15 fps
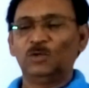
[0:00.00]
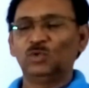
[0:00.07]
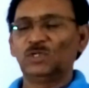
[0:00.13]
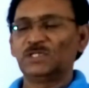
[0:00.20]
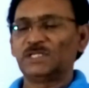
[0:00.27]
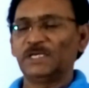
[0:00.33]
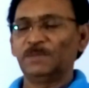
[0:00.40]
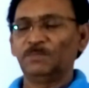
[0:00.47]
I do
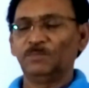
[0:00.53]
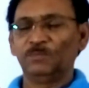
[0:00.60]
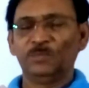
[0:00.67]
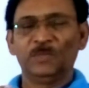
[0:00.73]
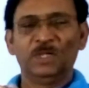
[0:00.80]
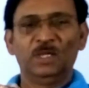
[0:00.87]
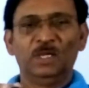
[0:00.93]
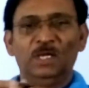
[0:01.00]
the
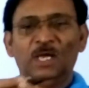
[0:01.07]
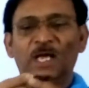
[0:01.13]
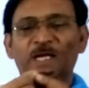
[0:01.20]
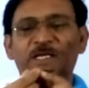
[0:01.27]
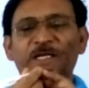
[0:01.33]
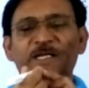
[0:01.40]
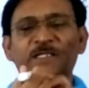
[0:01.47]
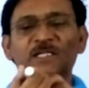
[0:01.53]
same.
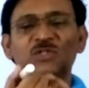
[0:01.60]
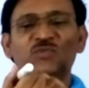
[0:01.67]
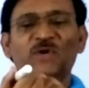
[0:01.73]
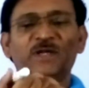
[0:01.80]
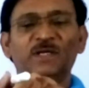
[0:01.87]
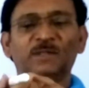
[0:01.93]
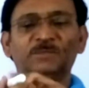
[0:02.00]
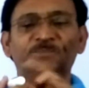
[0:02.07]
I take this
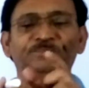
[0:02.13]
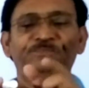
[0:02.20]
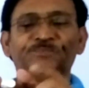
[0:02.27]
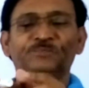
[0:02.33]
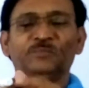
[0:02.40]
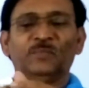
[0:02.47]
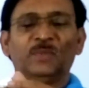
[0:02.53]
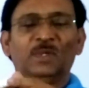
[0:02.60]
way,
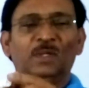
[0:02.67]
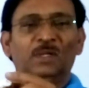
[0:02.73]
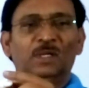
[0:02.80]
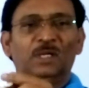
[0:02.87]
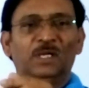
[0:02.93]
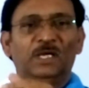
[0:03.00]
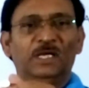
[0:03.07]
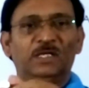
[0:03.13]

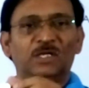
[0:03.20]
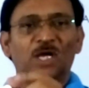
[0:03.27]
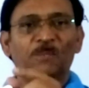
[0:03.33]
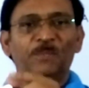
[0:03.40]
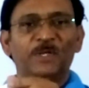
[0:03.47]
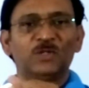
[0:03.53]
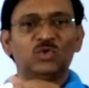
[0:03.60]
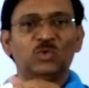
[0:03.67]
it
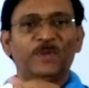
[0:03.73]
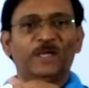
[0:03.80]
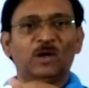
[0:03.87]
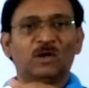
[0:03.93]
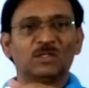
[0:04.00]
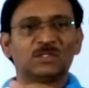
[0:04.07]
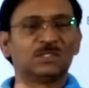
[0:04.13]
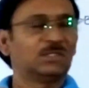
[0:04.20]
appears to be
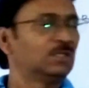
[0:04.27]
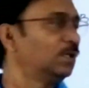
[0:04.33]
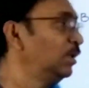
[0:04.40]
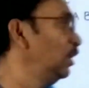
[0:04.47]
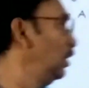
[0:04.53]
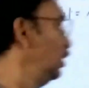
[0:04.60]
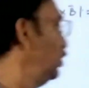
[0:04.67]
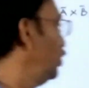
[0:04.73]
cross.
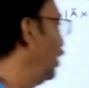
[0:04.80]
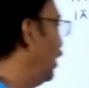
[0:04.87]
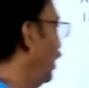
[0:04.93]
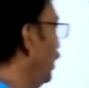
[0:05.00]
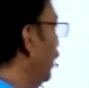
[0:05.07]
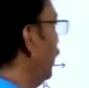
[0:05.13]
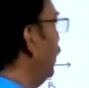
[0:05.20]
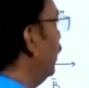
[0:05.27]

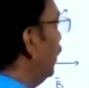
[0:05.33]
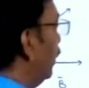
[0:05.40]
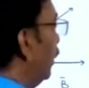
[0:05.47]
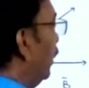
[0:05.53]
Generally,